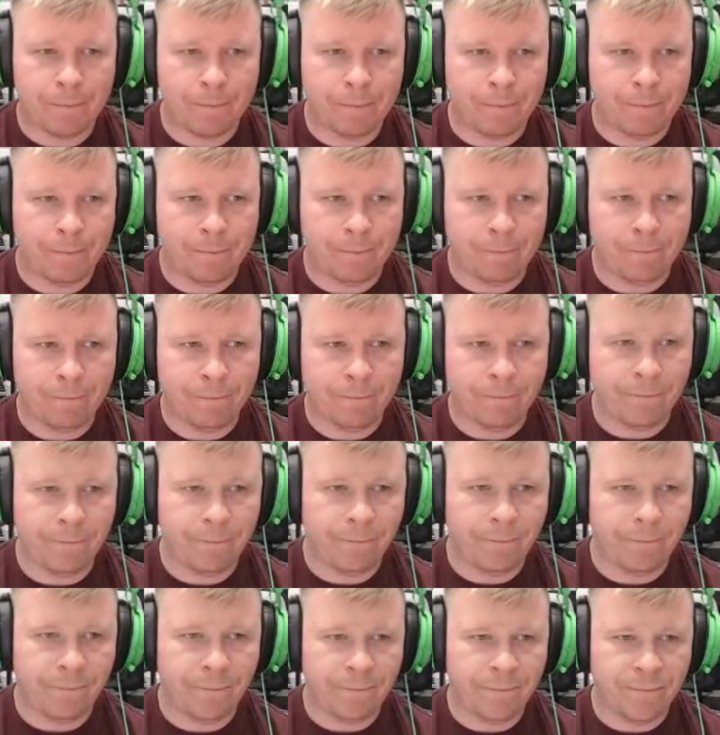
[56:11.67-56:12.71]

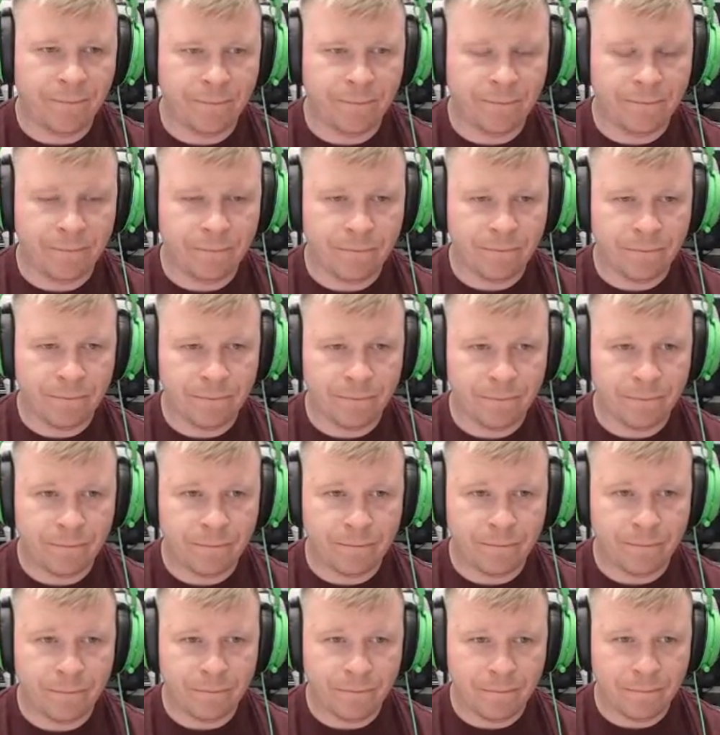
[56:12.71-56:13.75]

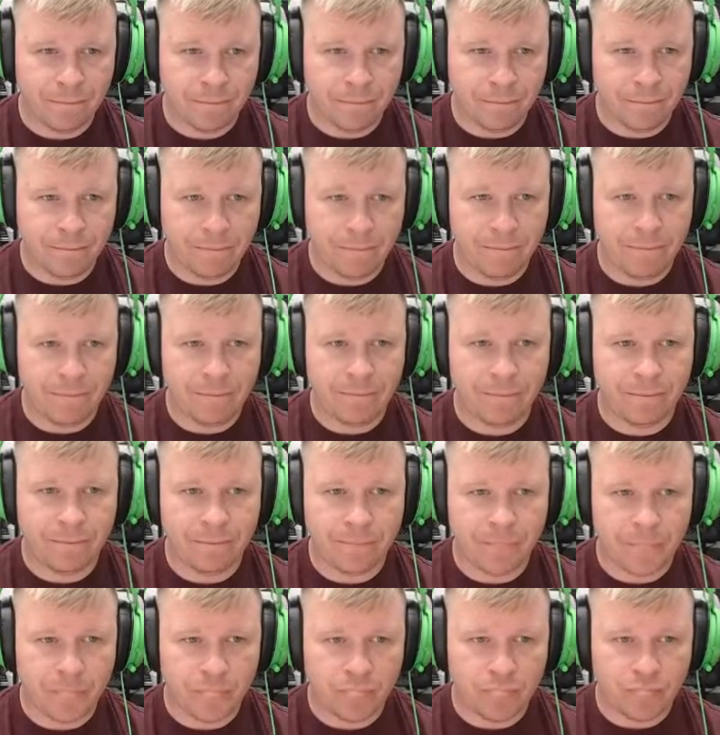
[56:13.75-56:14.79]

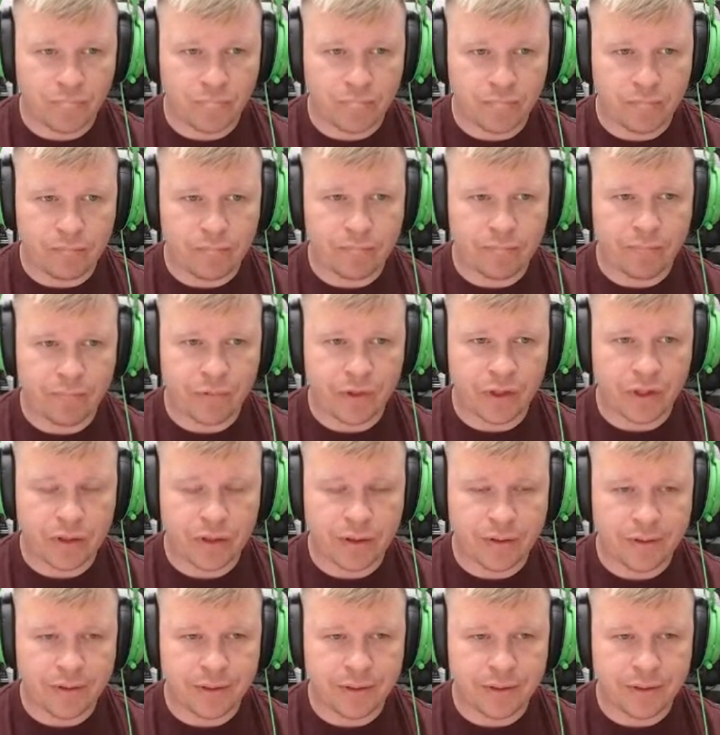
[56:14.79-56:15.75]
(not speaking)